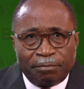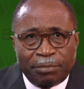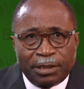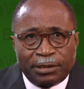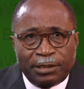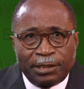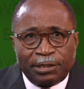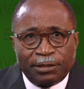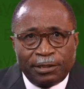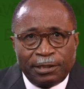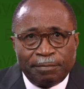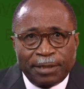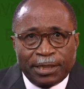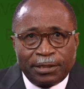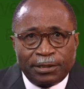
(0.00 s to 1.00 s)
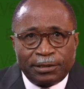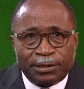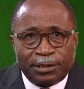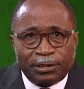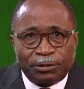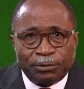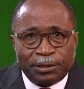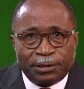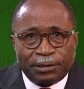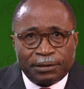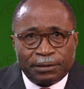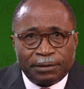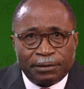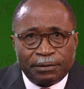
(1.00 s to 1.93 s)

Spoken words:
particularly my constituents,